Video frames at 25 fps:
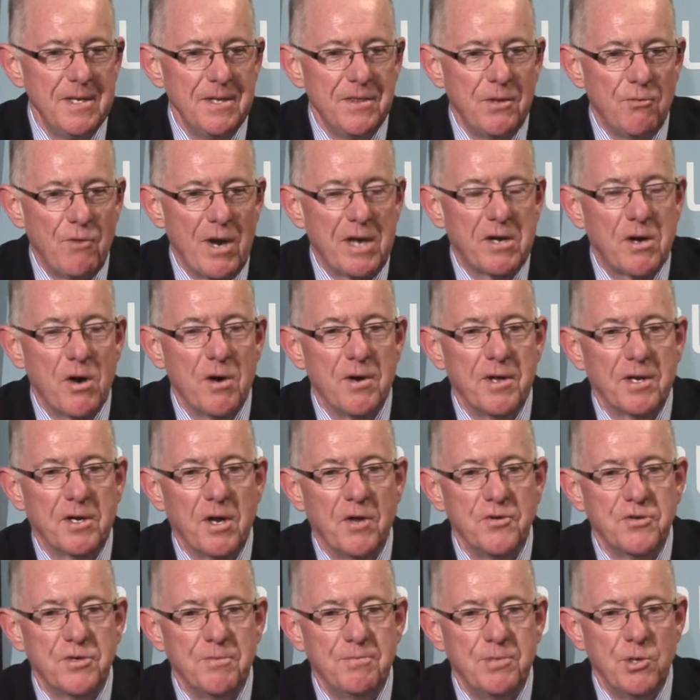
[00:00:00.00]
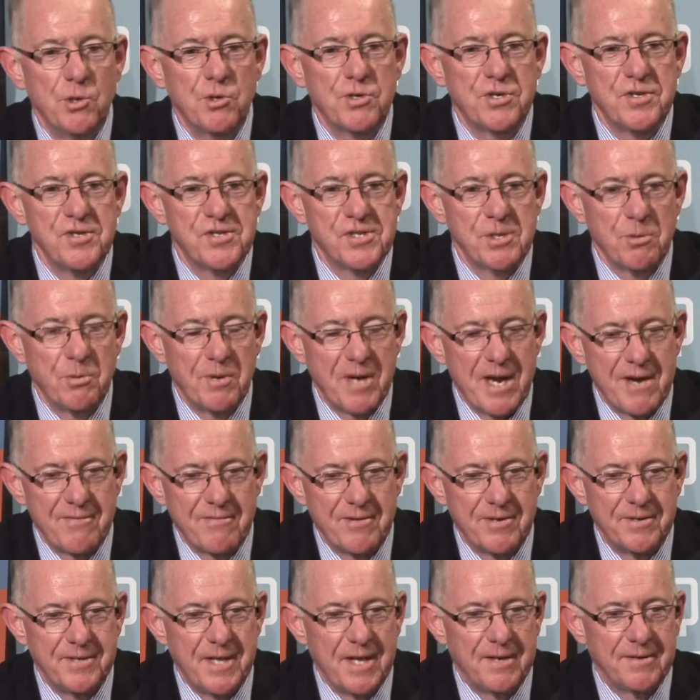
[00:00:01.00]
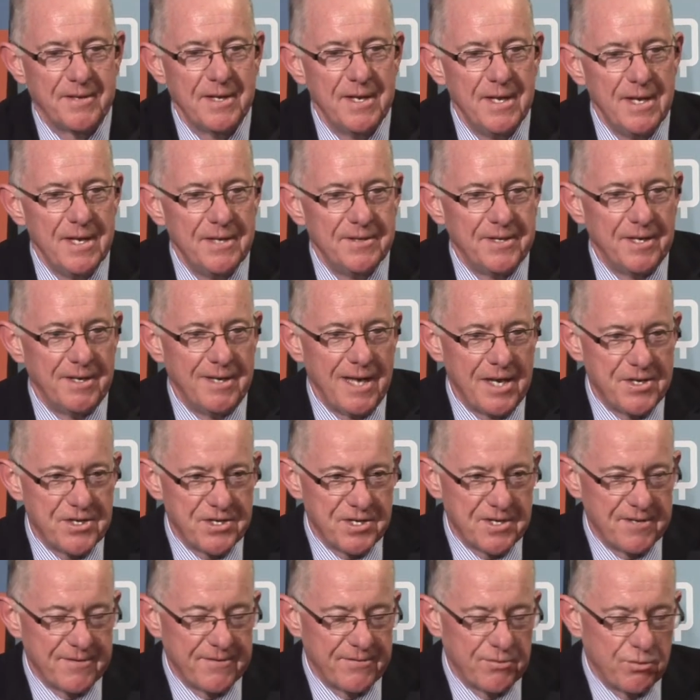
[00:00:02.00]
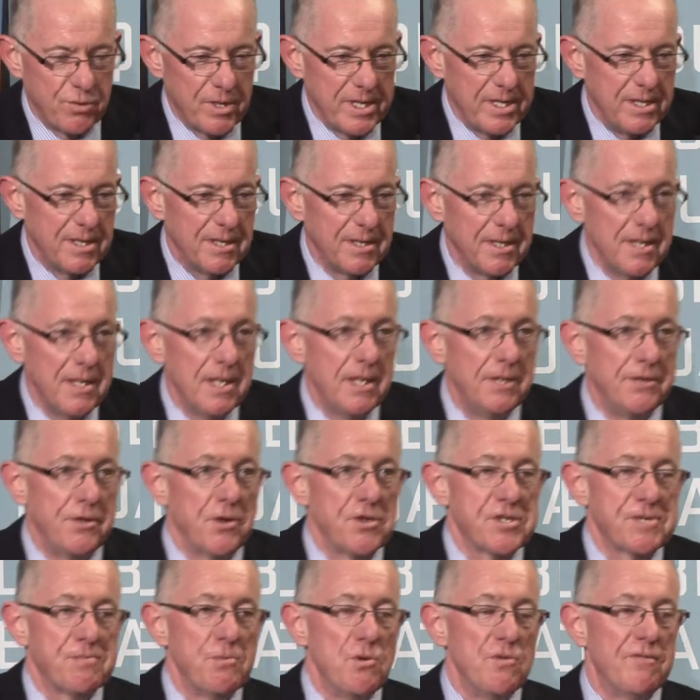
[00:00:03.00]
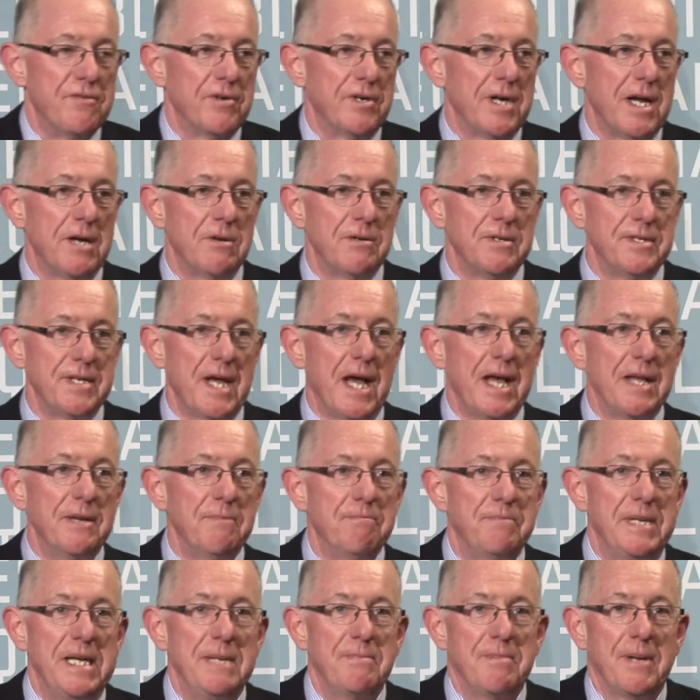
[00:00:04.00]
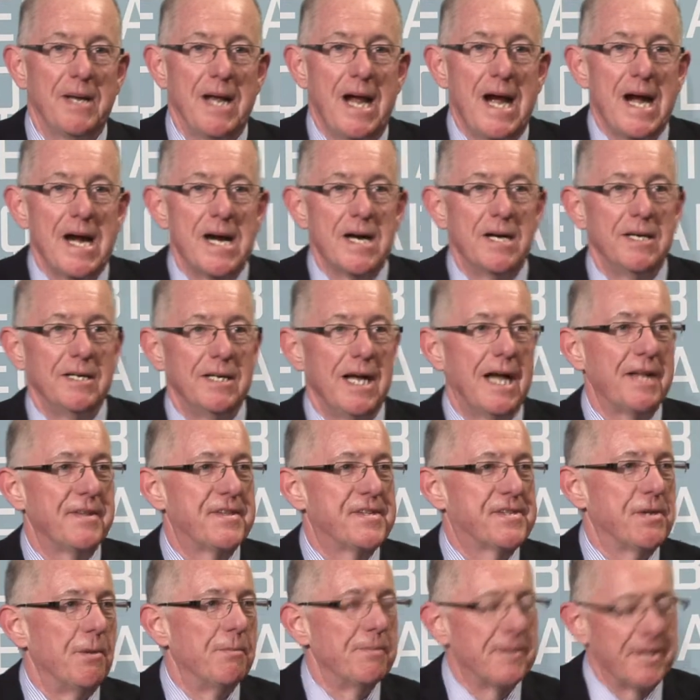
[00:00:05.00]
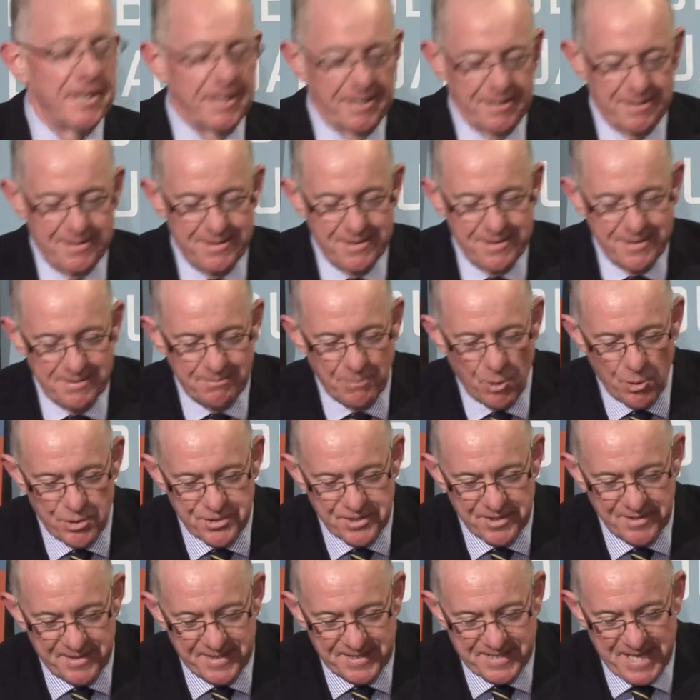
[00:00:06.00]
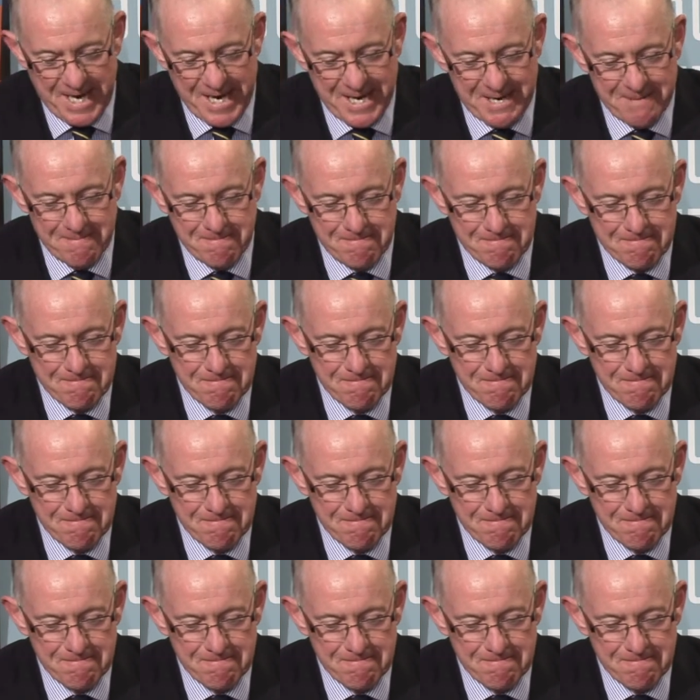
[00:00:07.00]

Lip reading: record of contributions or whatever, that the legislative wheel does move around and people are at something most of the time.